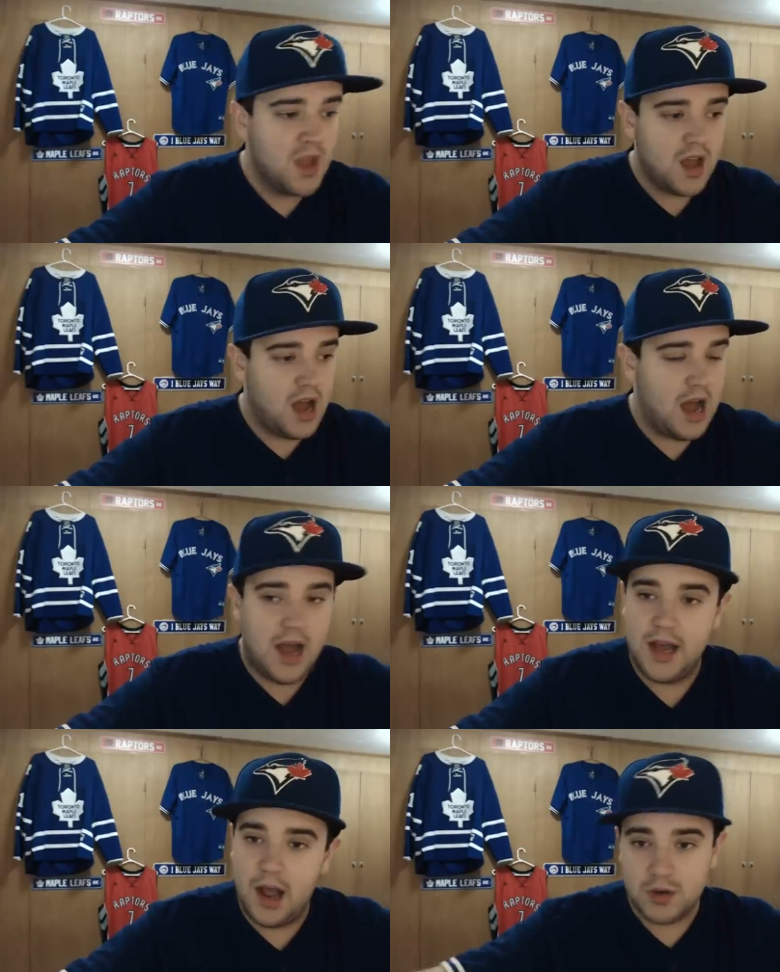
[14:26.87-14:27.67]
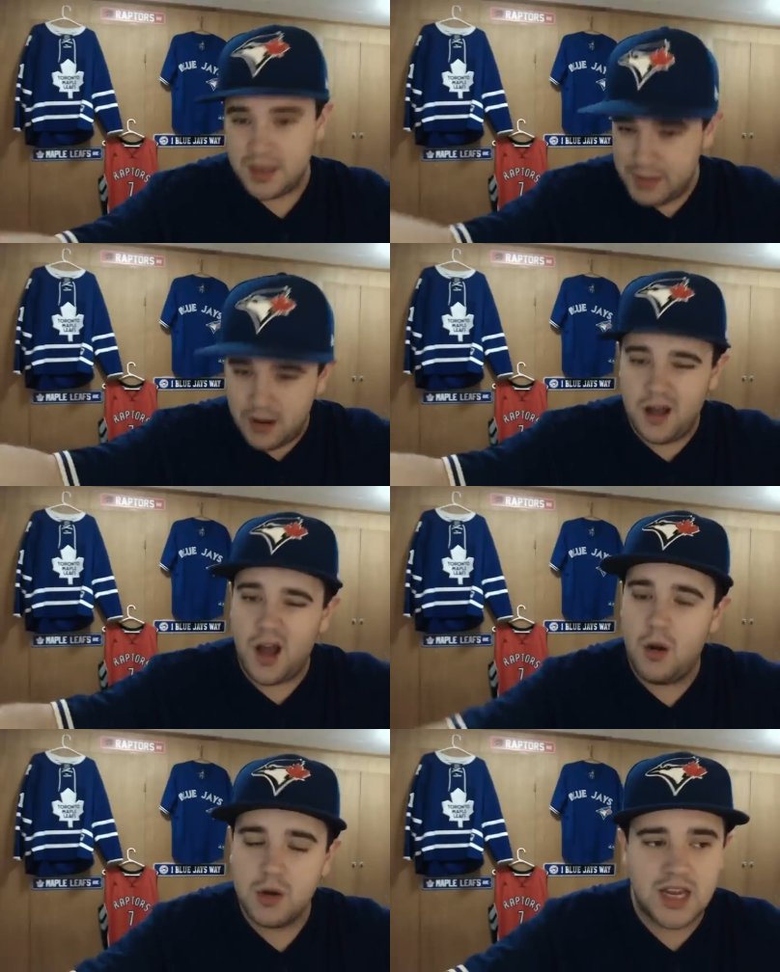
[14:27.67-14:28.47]
Uh, I wasn't
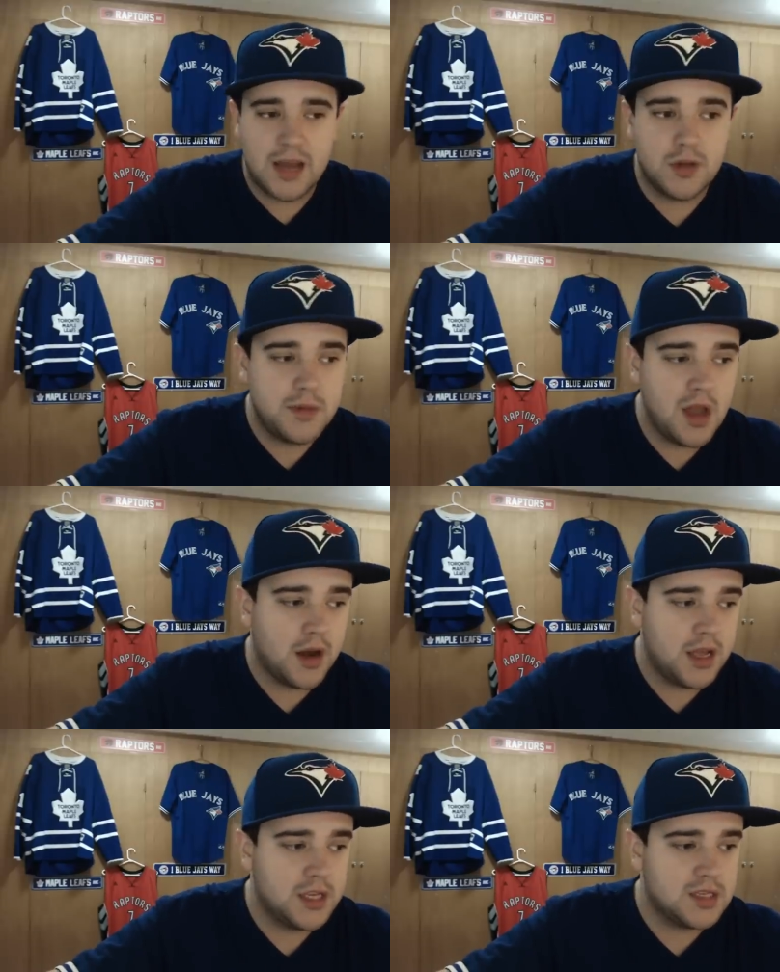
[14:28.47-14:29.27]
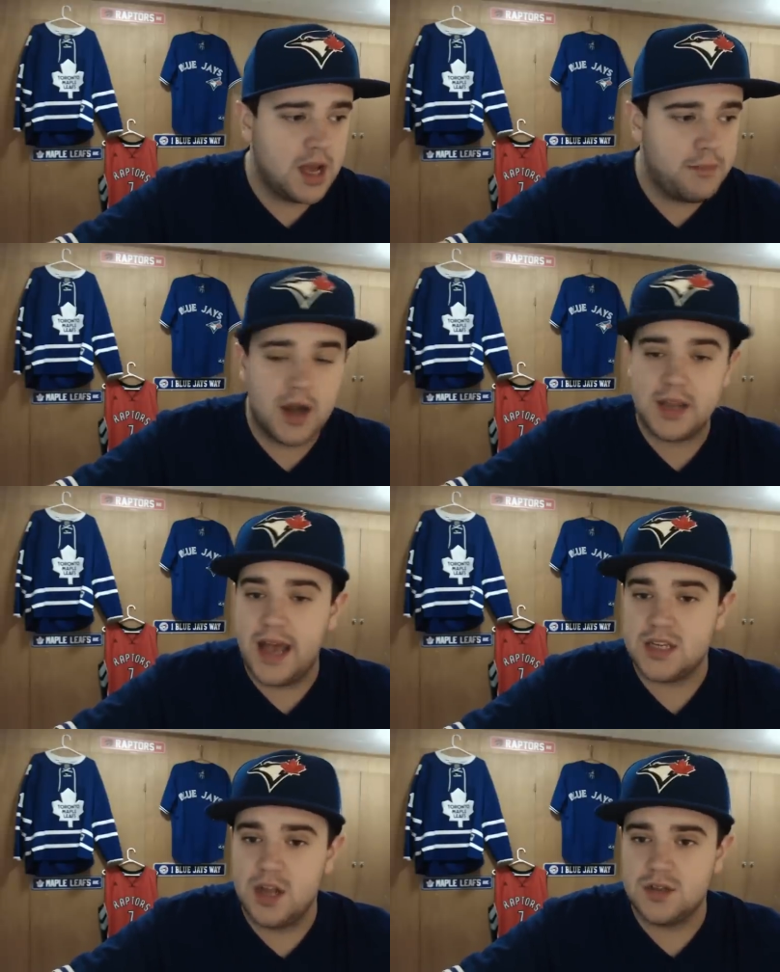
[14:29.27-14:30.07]
able I wasn't able to be on his uh,
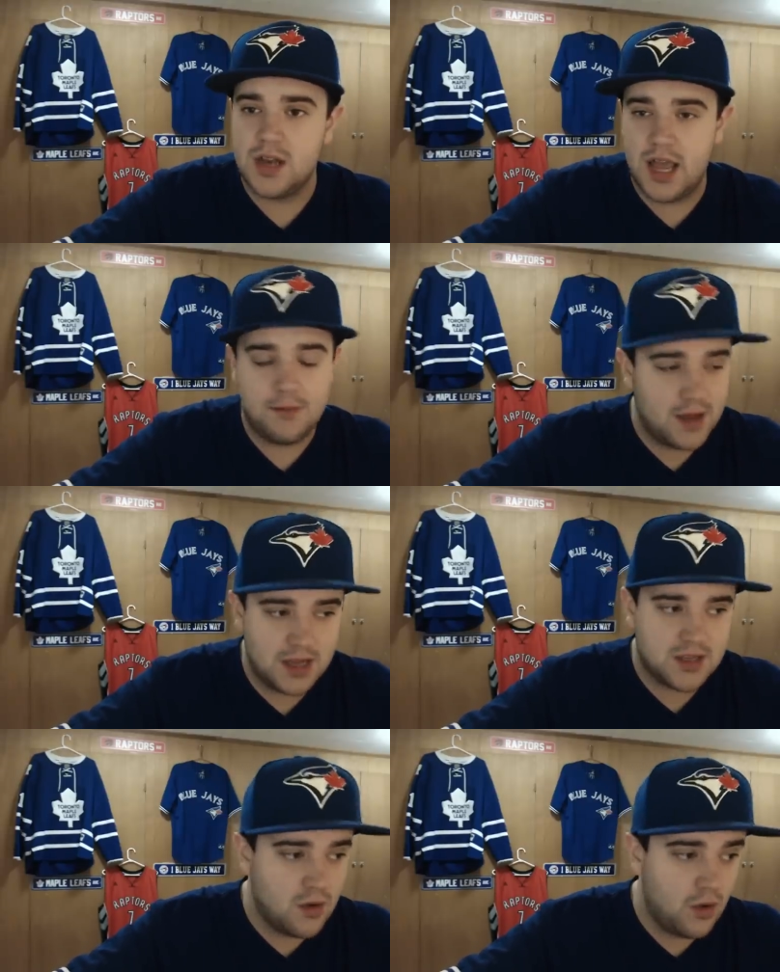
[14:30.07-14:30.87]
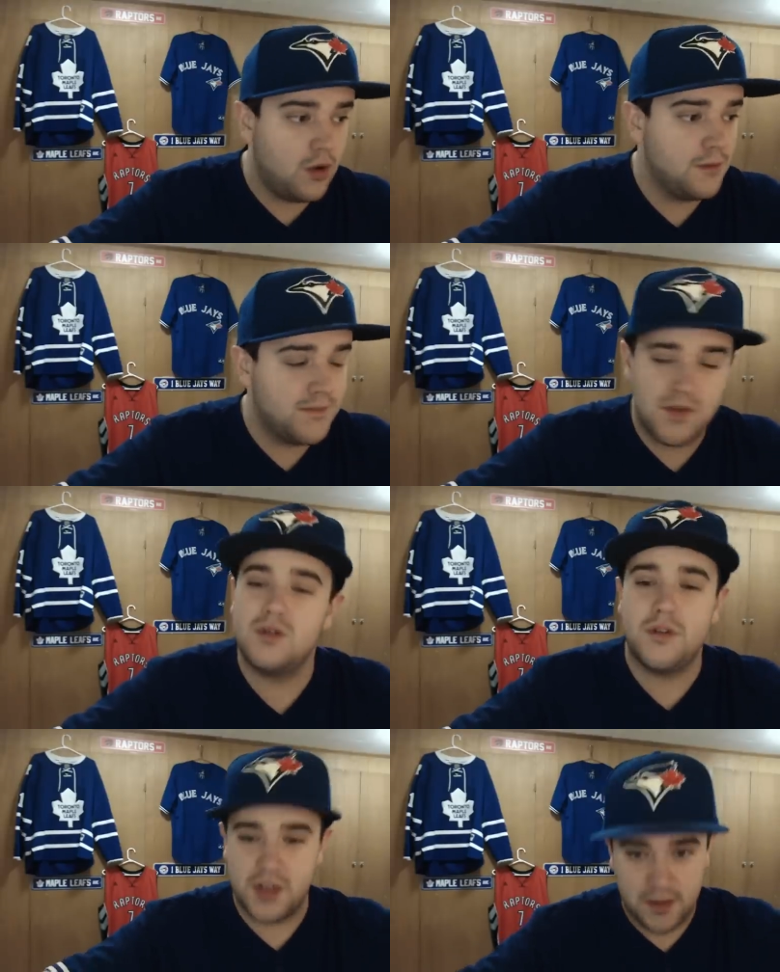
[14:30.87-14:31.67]
podcast there today because of the whole
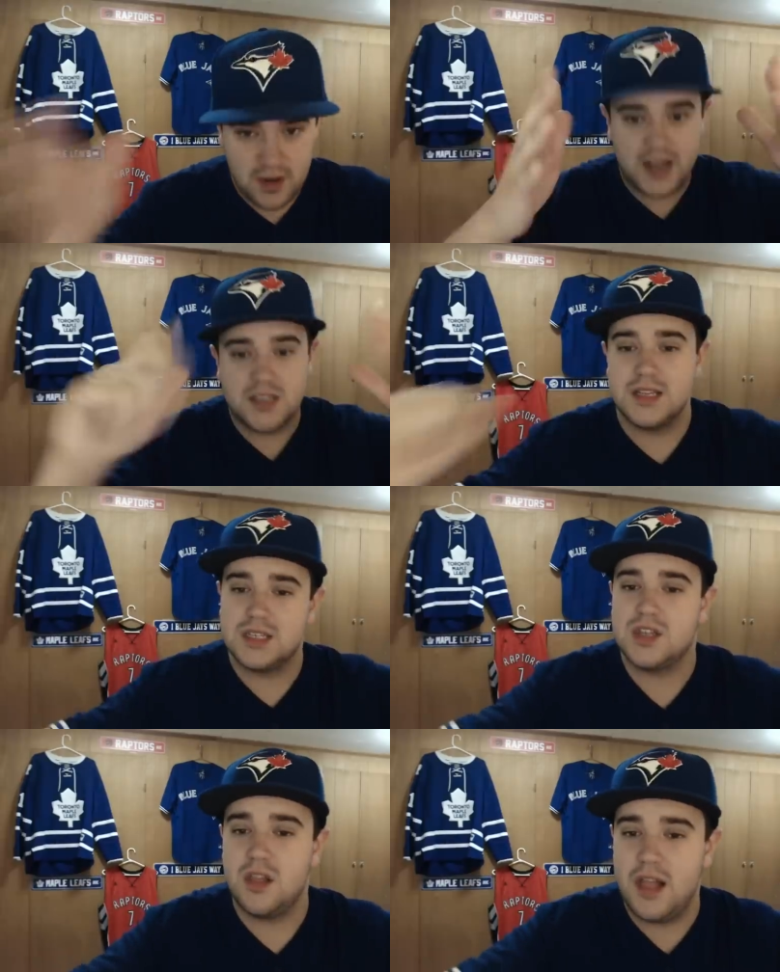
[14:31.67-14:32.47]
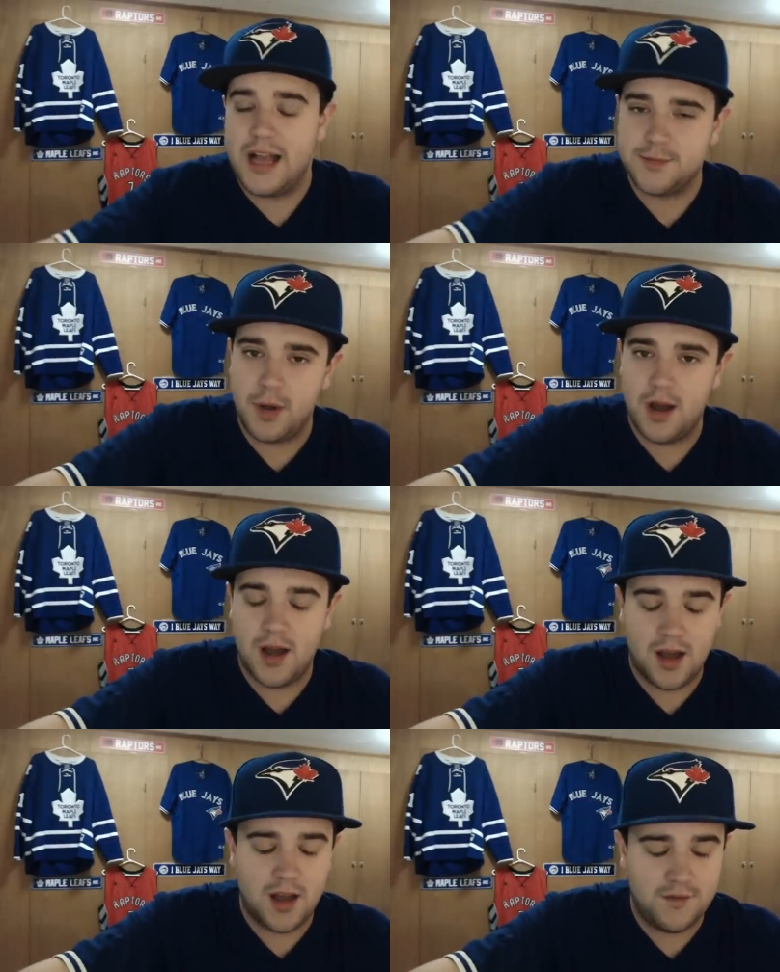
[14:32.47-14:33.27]
funeral thing. If you guys listened to the last po-
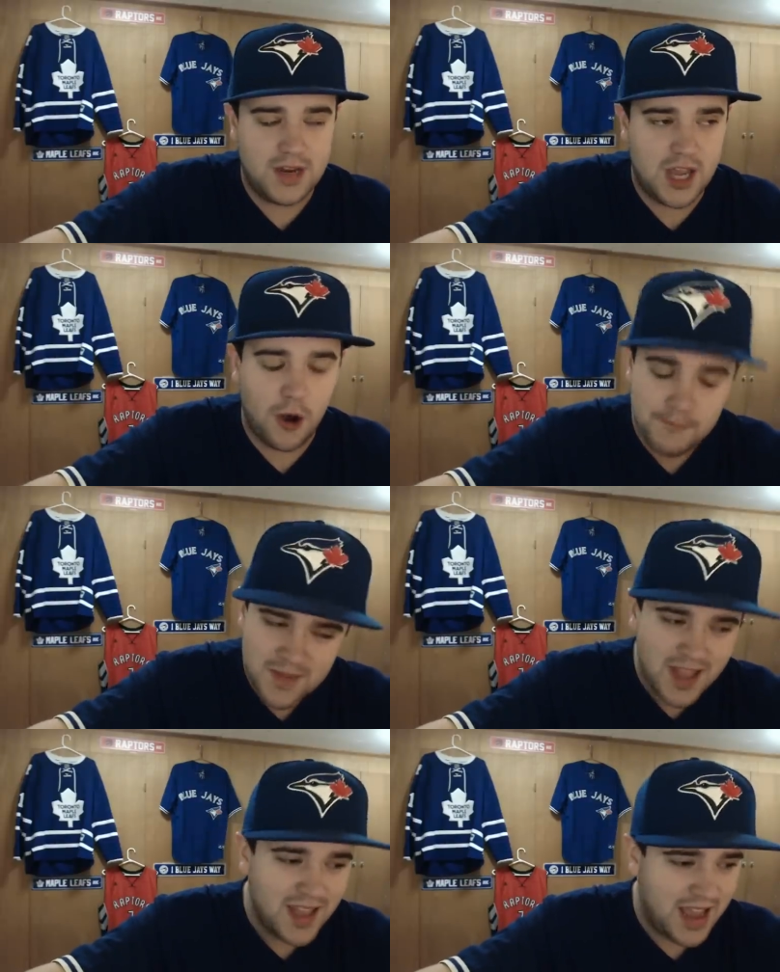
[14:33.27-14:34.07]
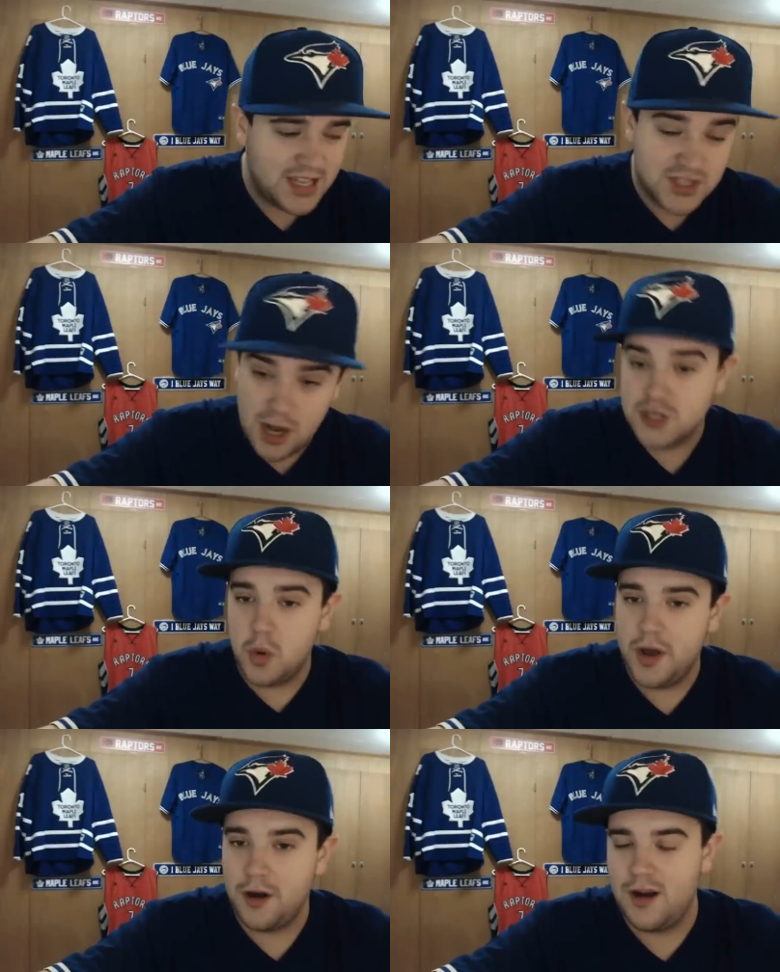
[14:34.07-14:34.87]
uh, video and saw
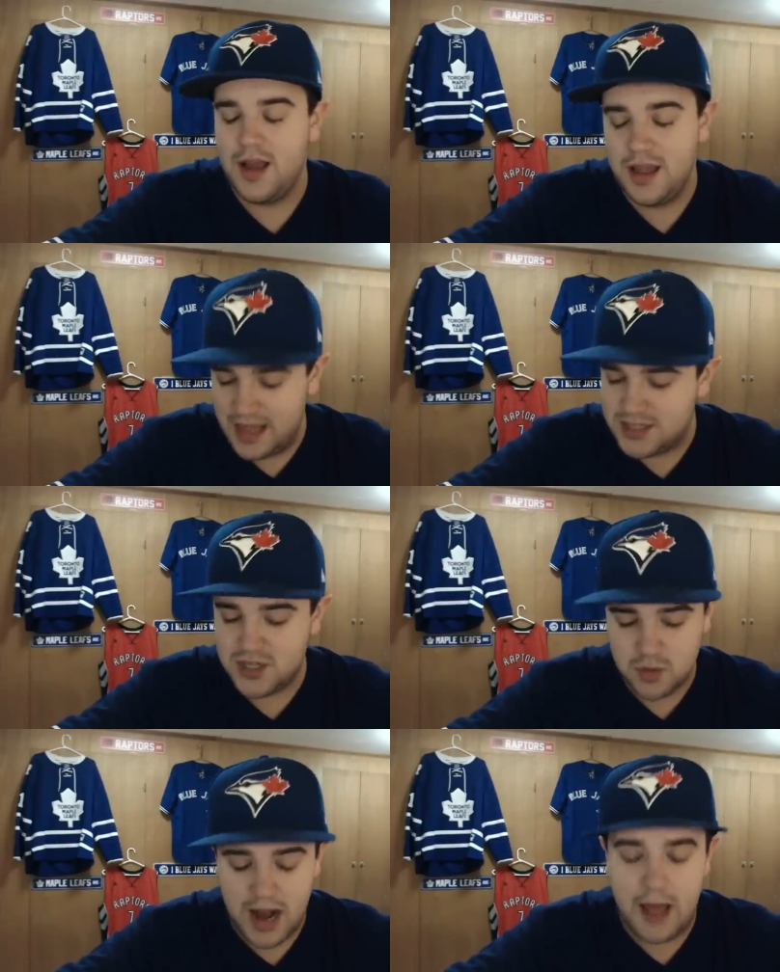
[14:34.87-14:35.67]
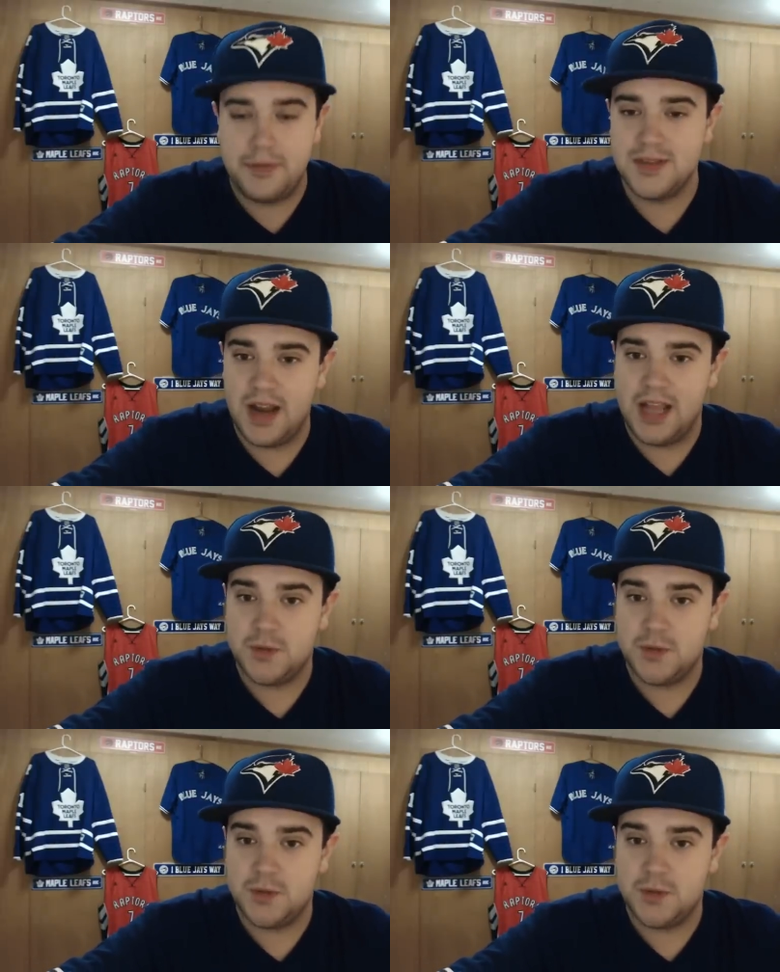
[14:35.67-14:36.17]
Twitter, uh, that's just what happened today.